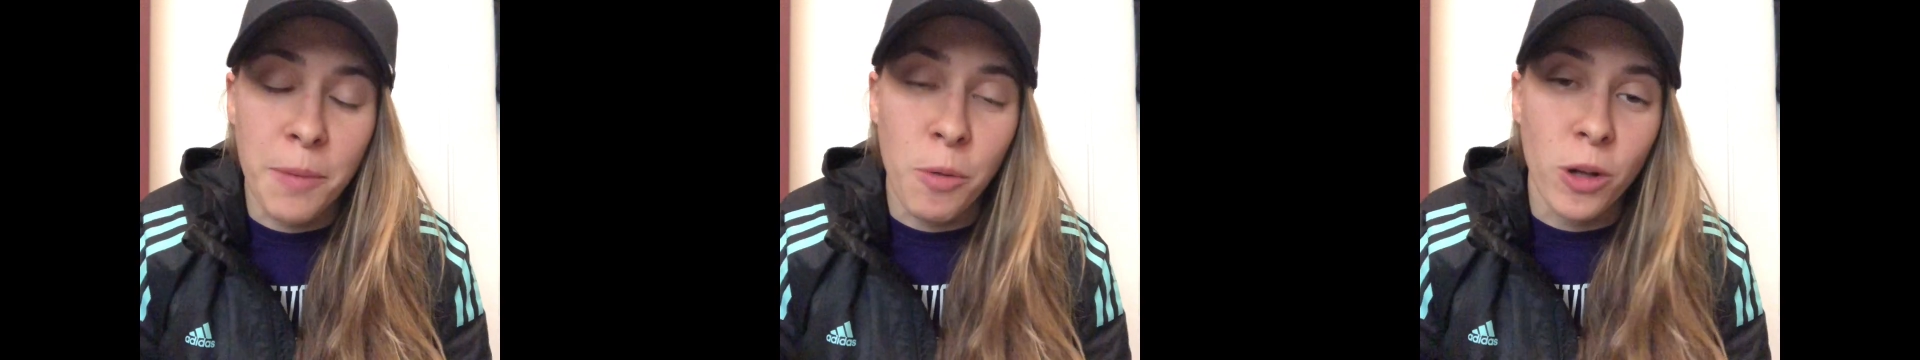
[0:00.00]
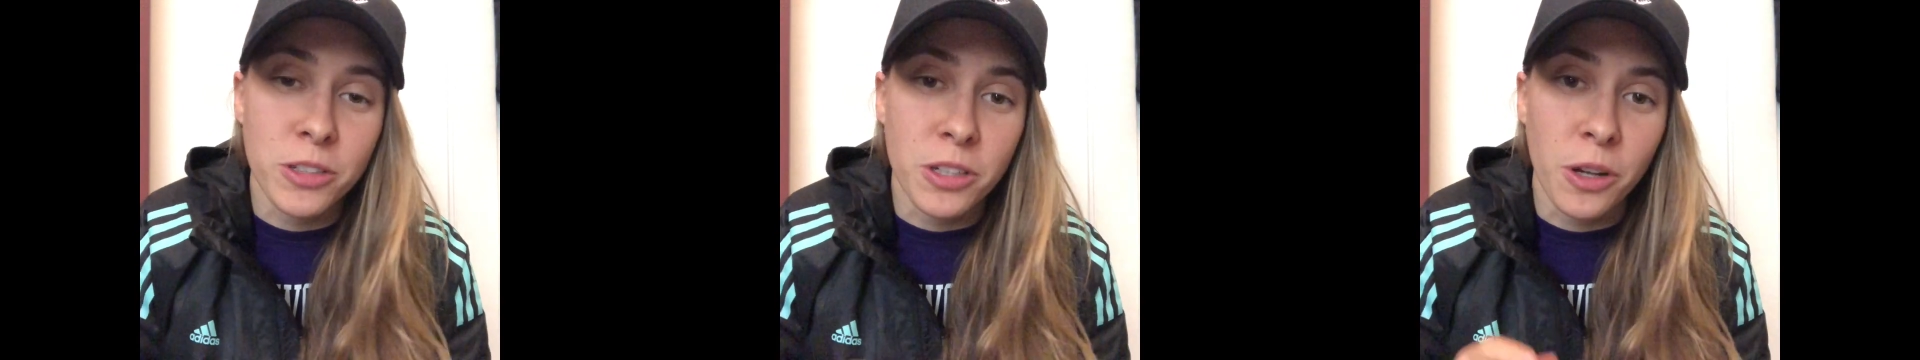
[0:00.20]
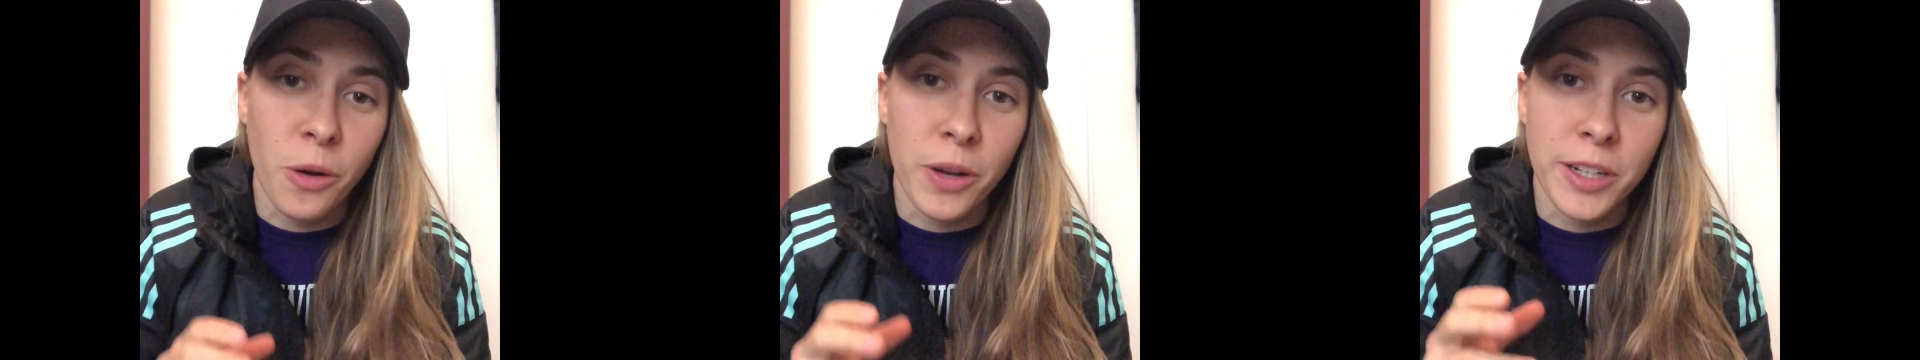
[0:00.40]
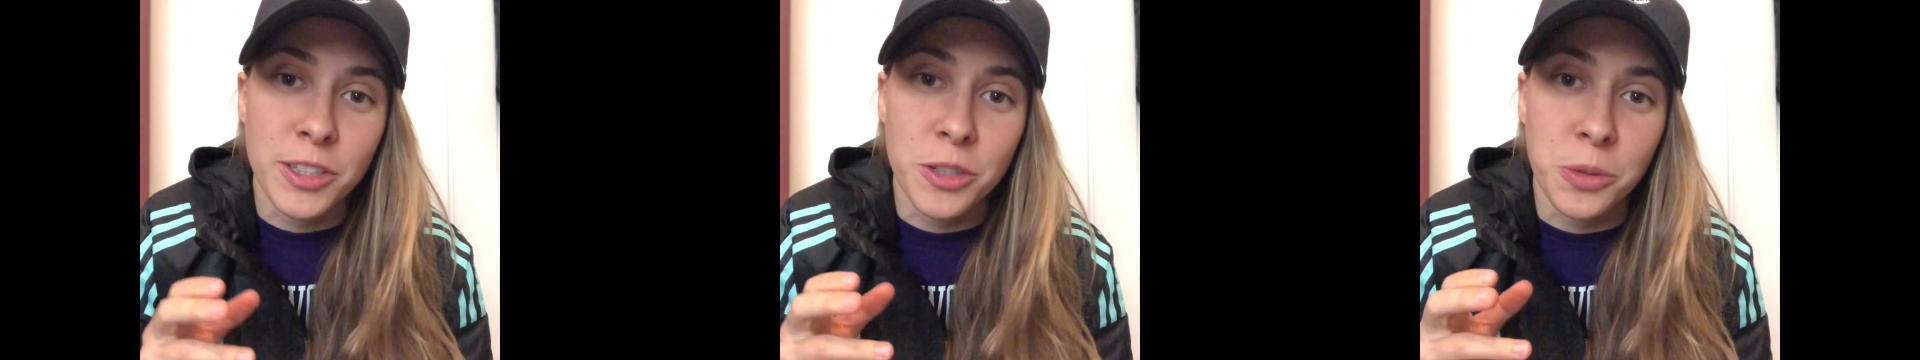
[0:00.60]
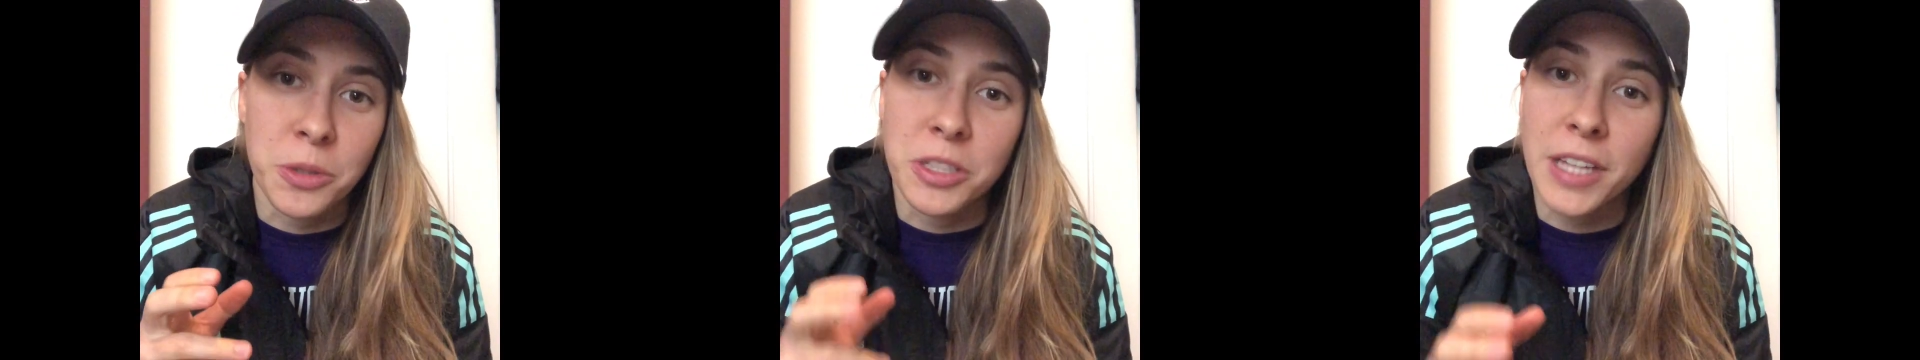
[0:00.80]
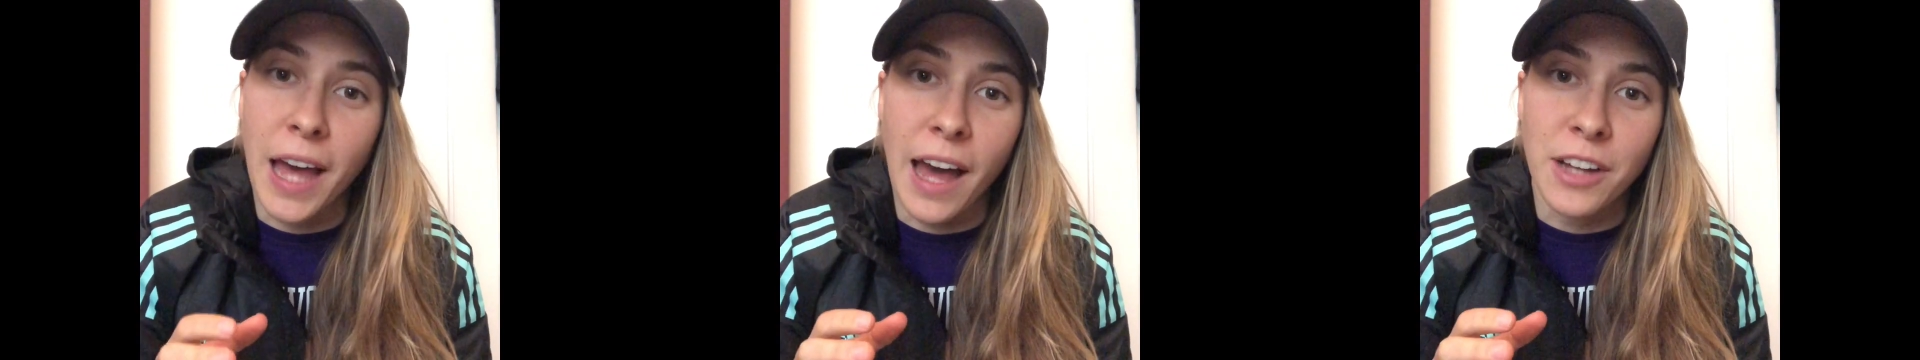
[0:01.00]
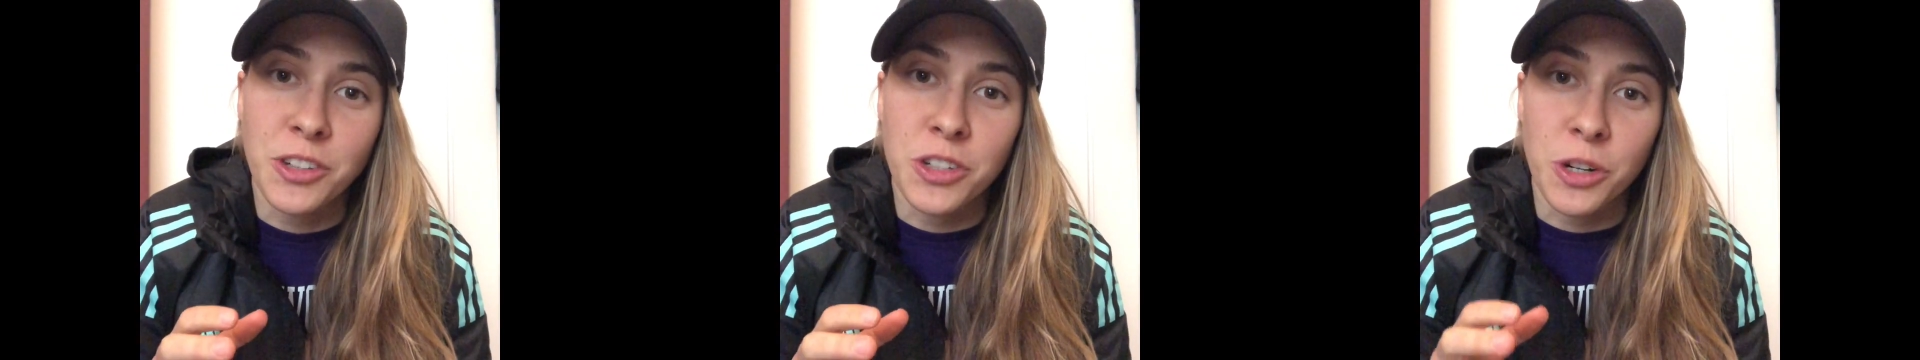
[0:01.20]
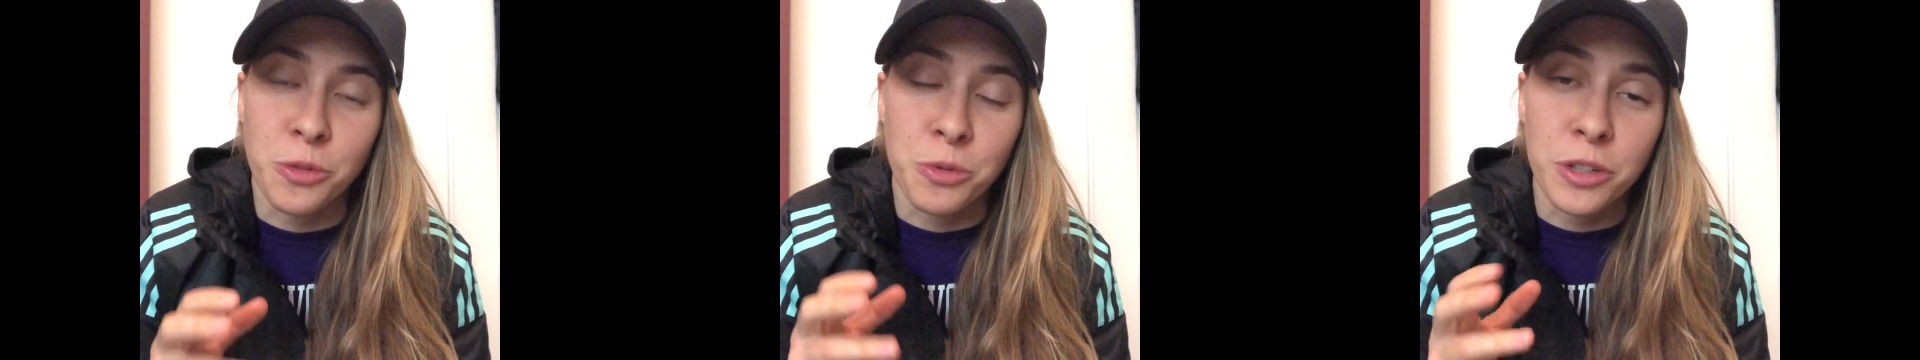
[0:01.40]
I'm also going to
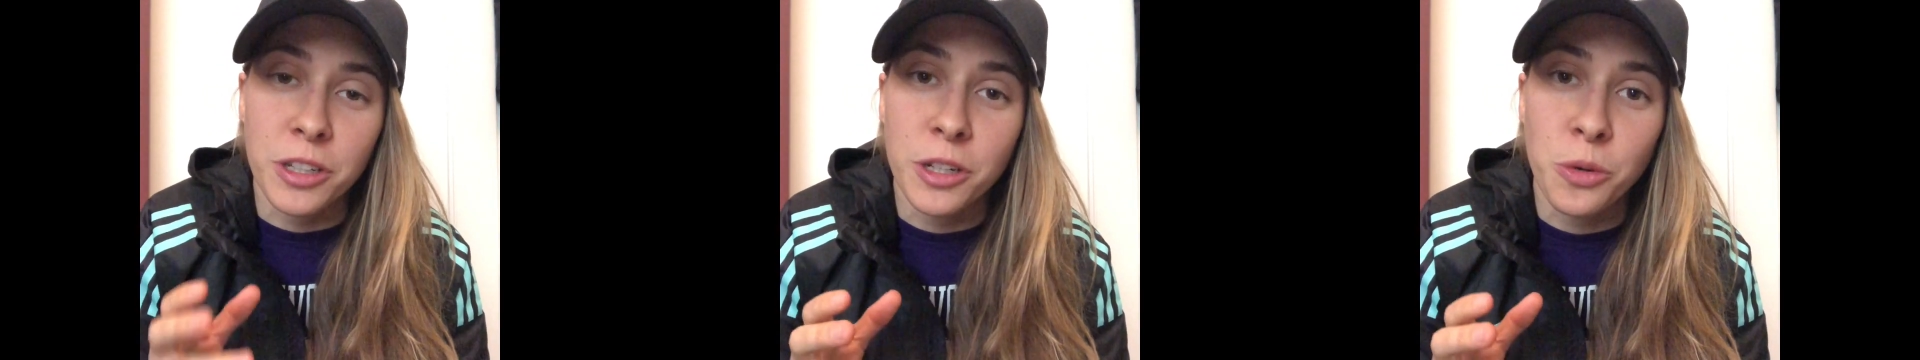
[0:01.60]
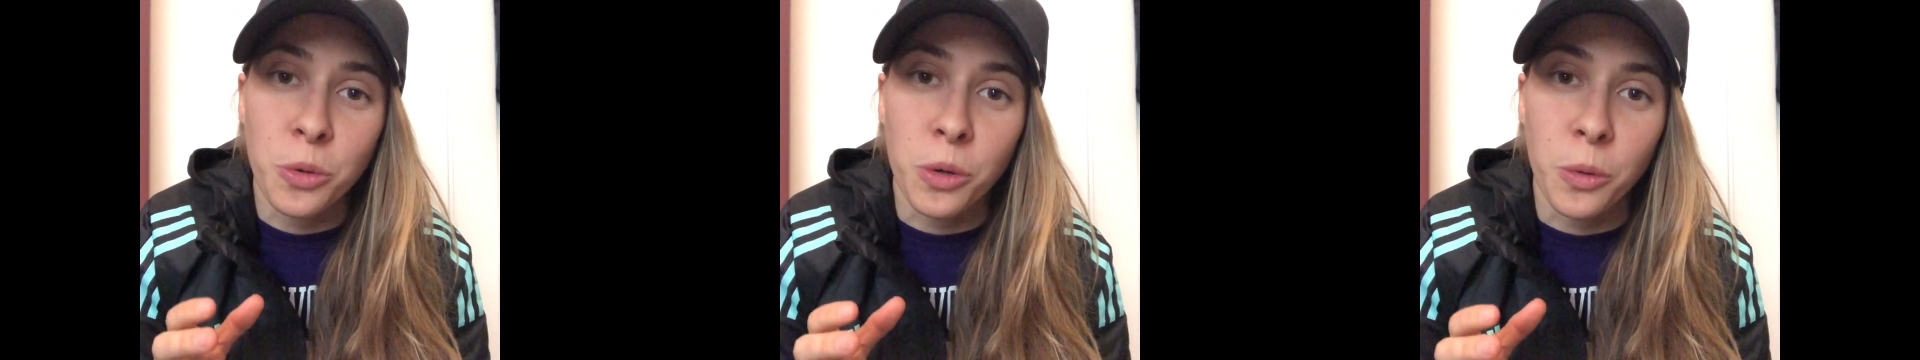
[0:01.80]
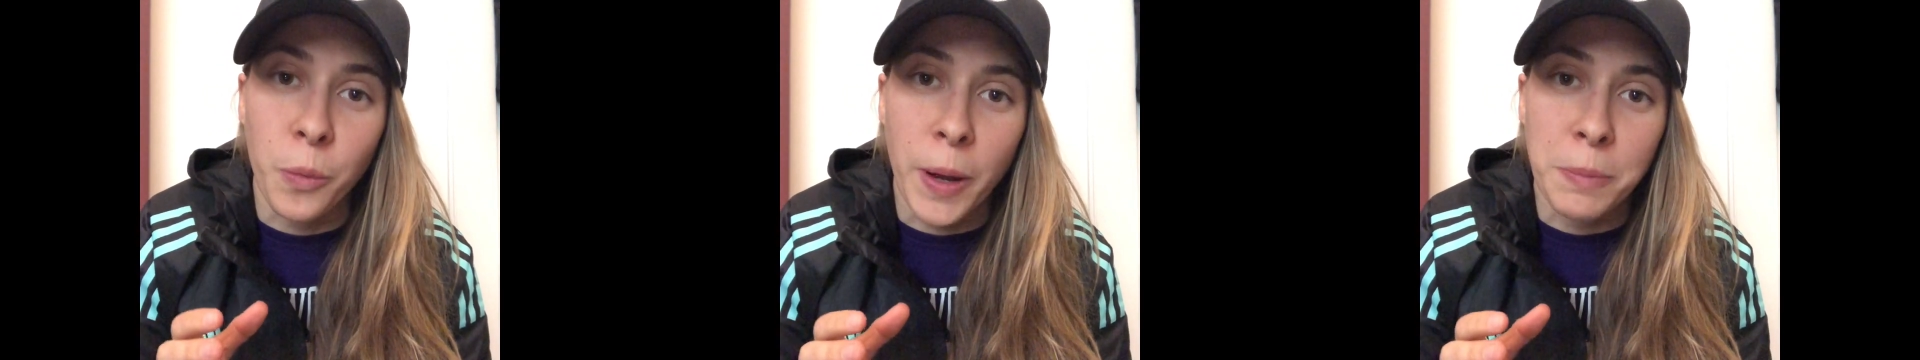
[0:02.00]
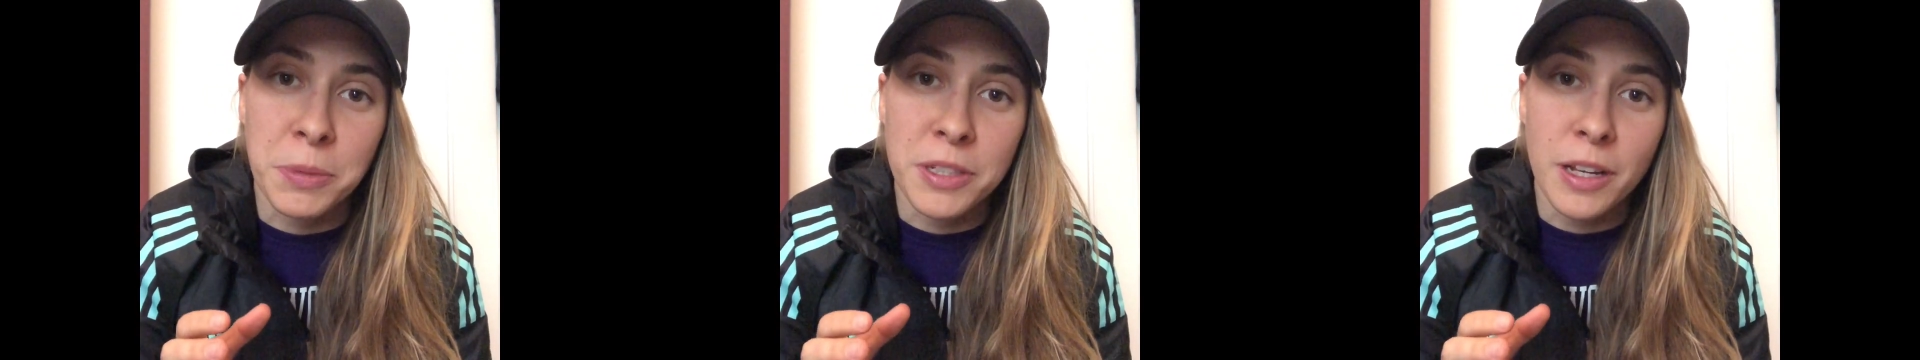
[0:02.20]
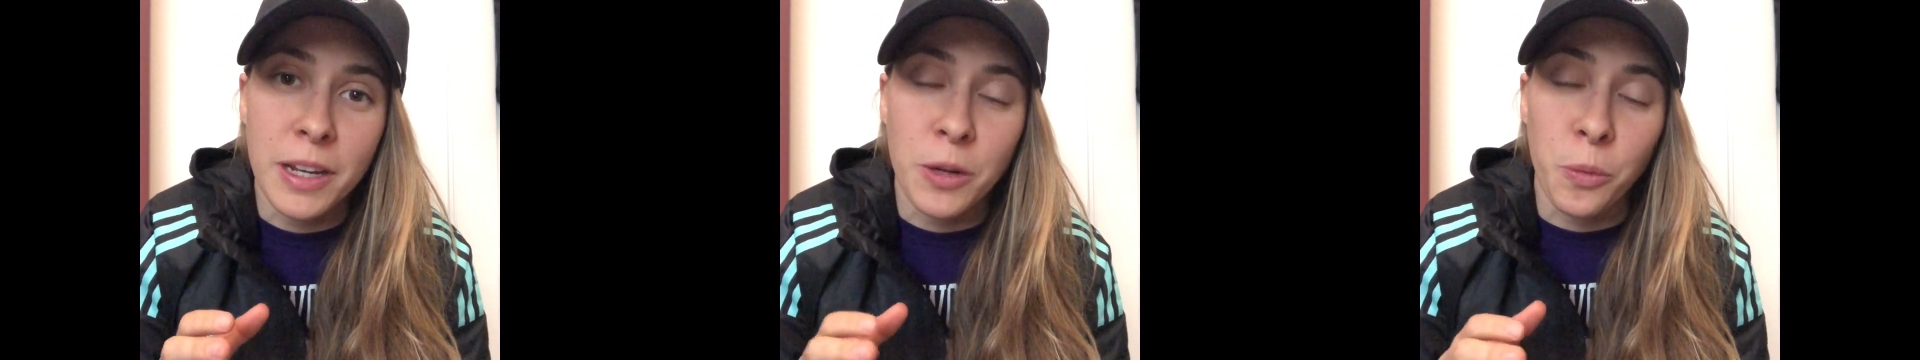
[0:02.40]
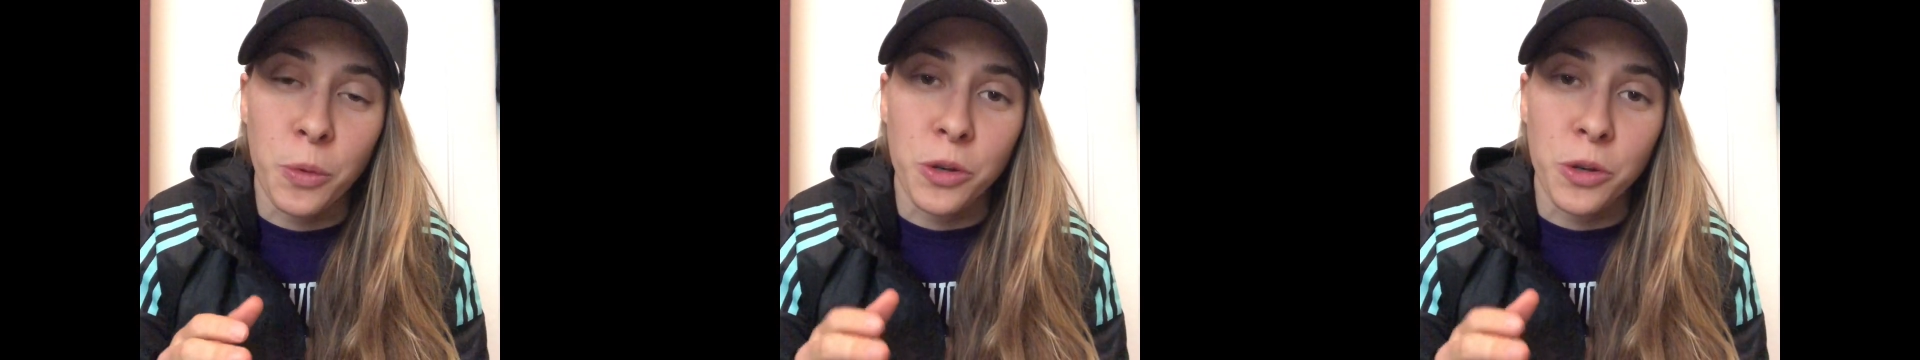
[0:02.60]
attach a really cool website